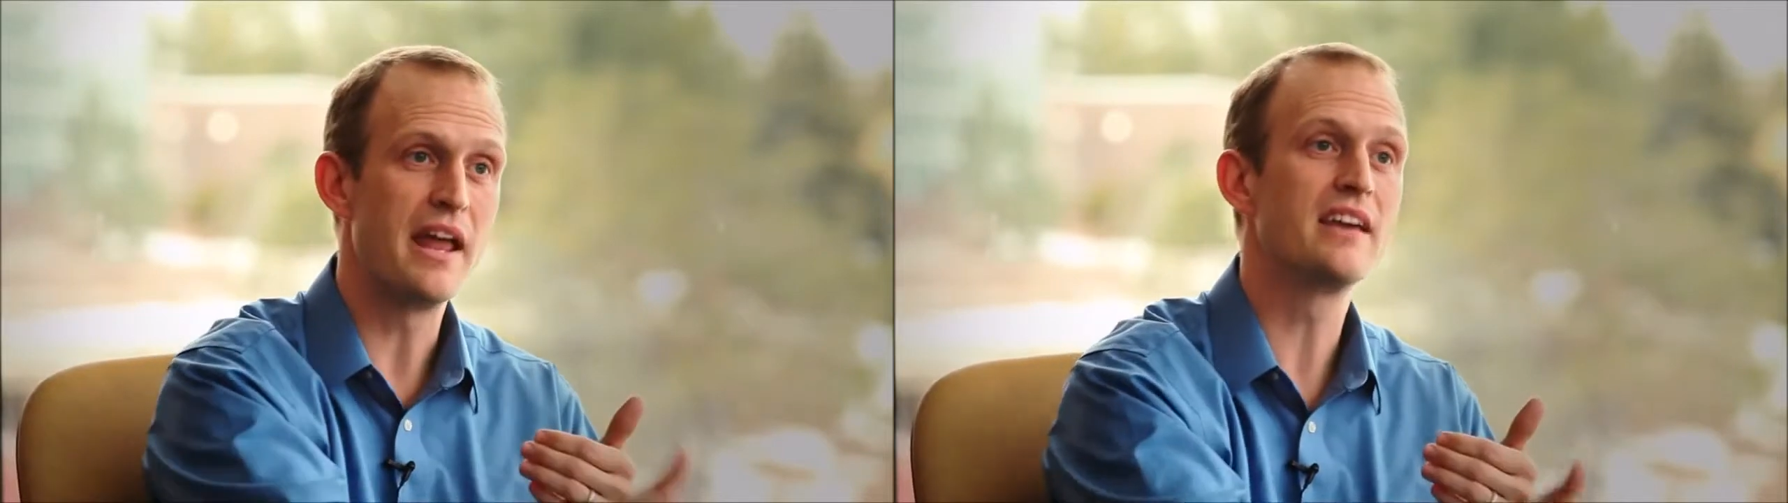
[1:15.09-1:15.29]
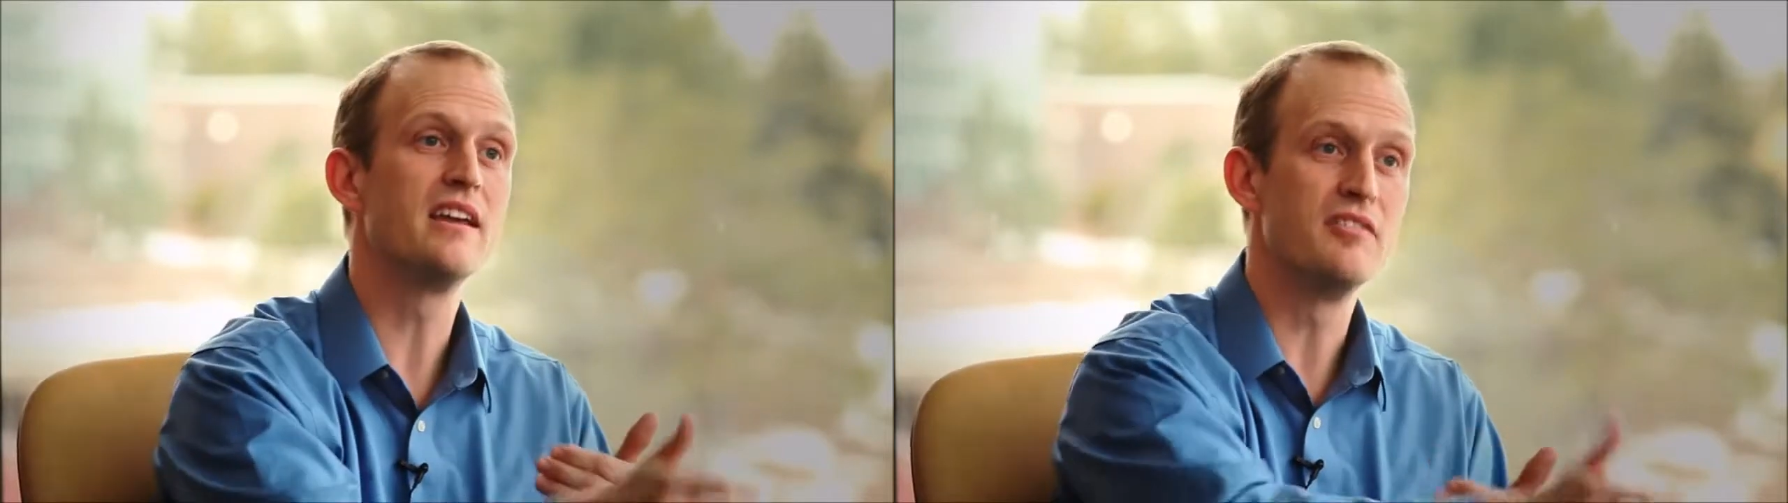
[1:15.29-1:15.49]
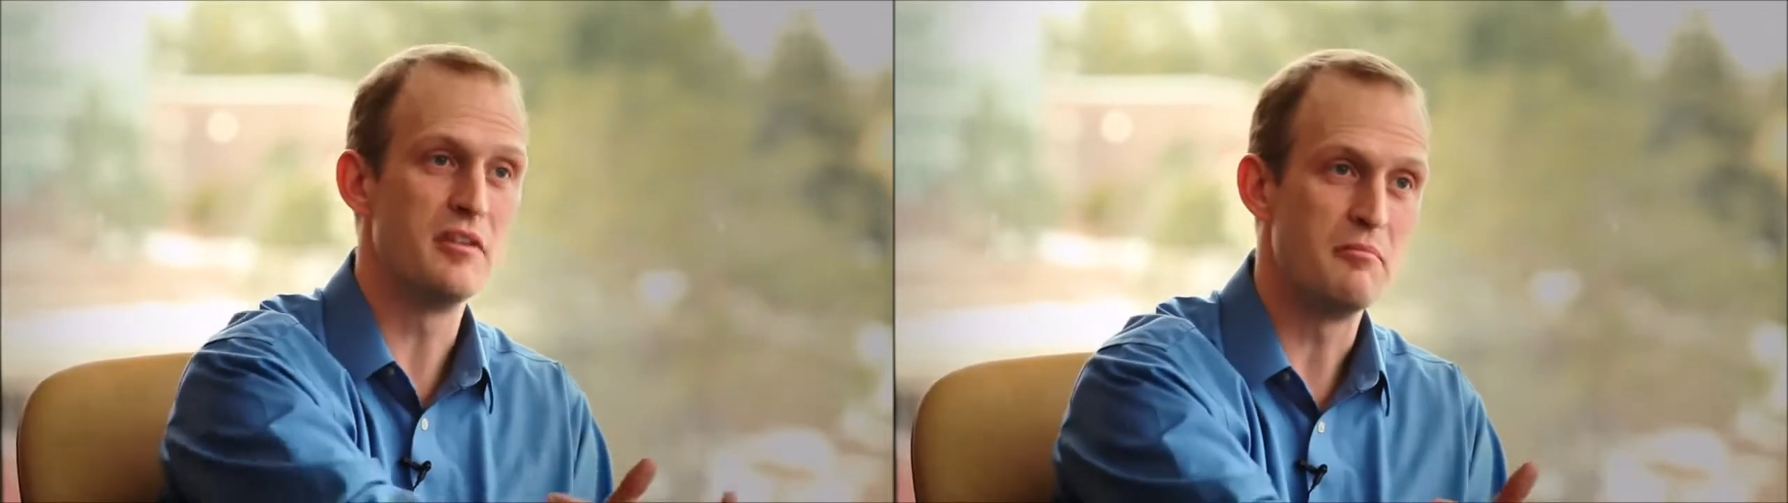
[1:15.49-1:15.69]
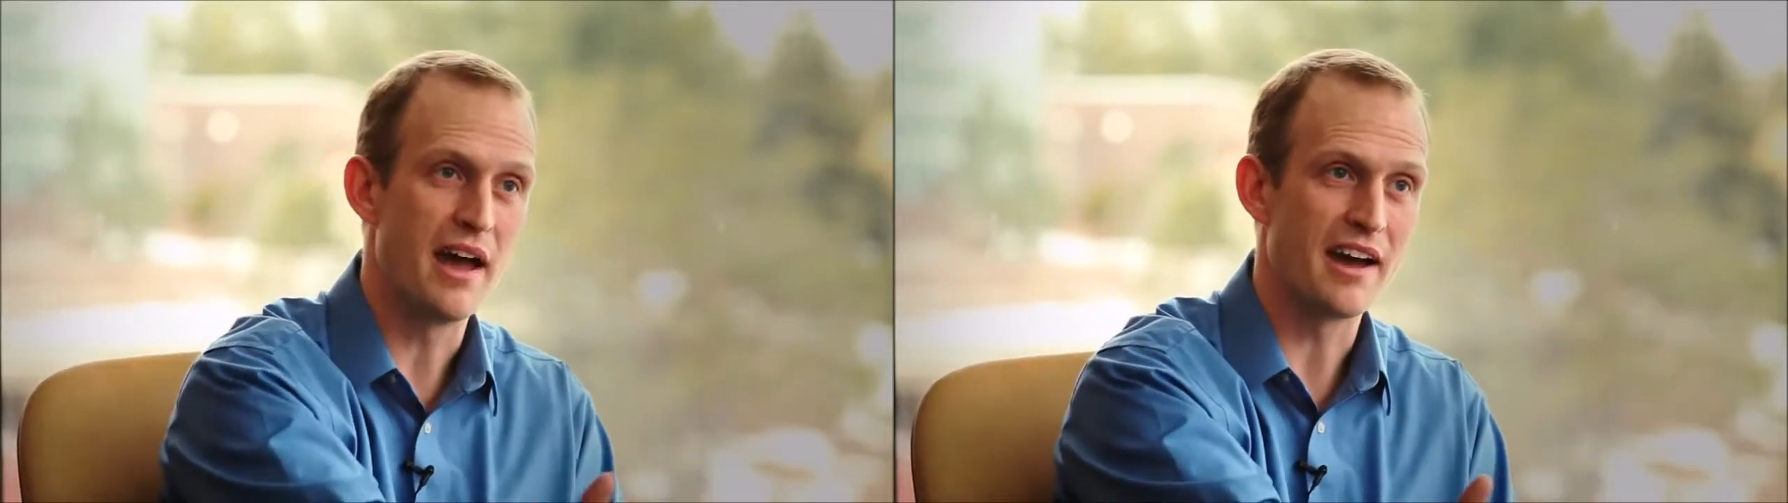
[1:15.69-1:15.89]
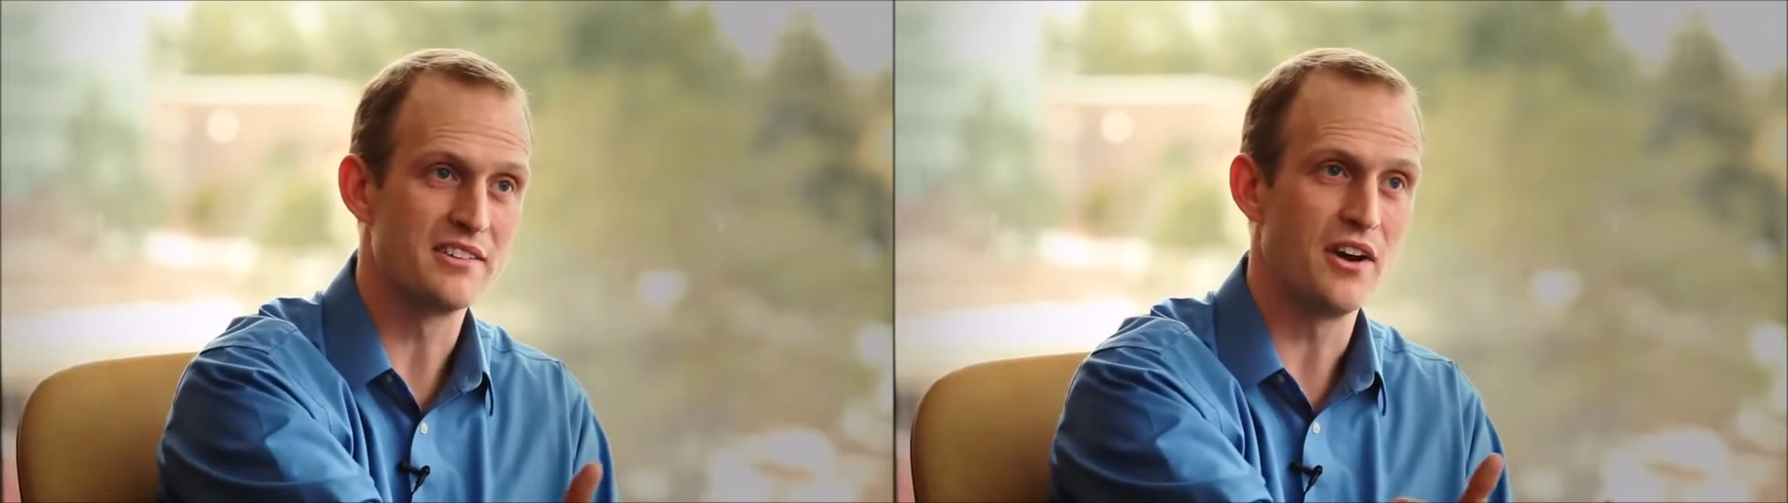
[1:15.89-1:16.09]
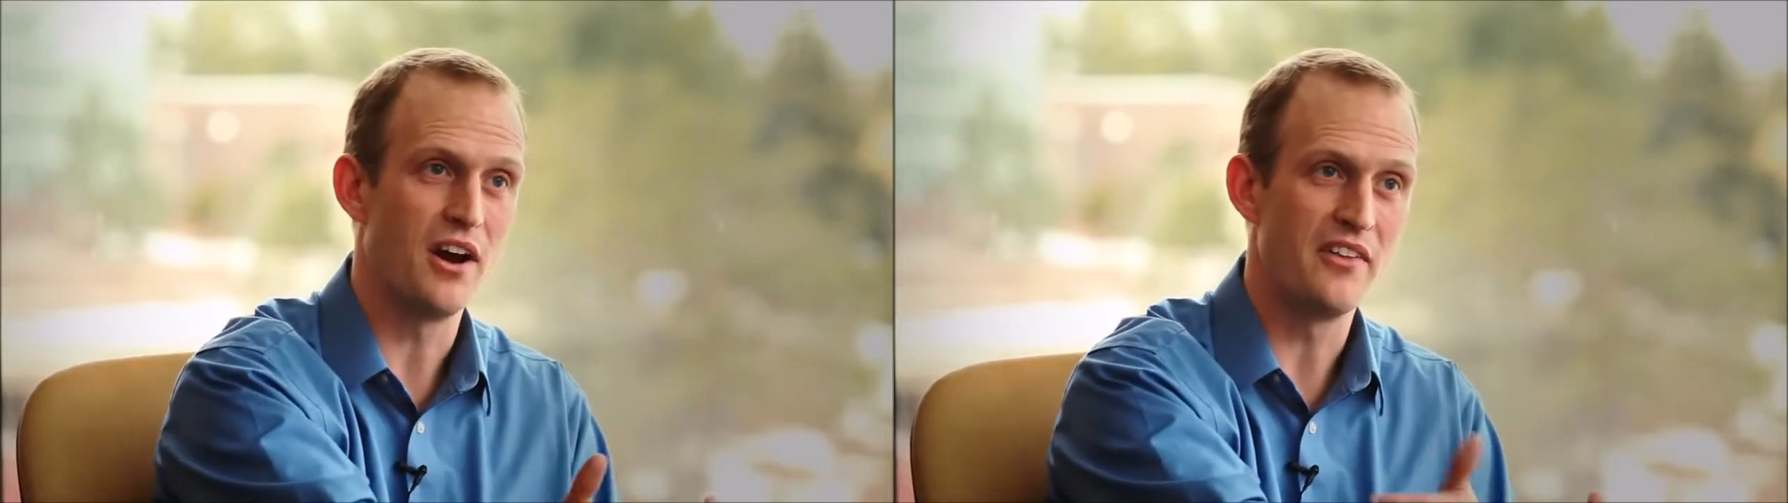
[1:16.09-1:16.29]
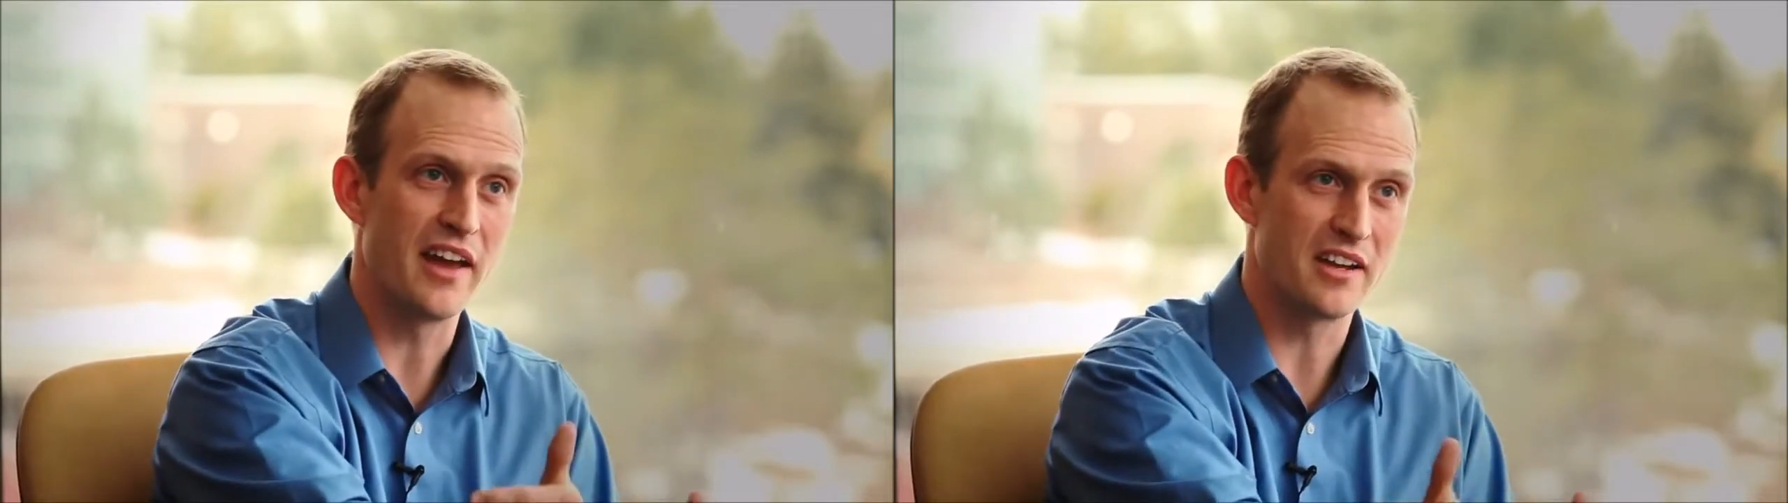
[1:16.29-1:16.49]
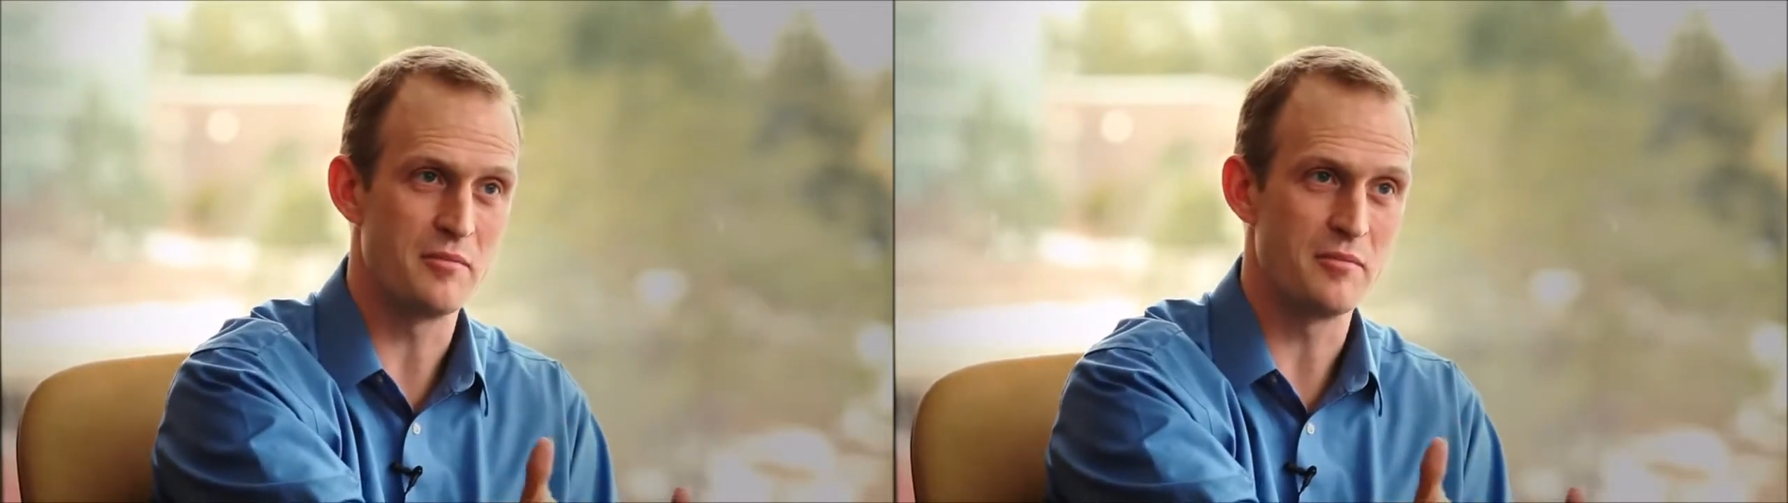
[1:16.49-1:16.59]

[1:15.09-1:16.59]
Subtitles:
negative impact on that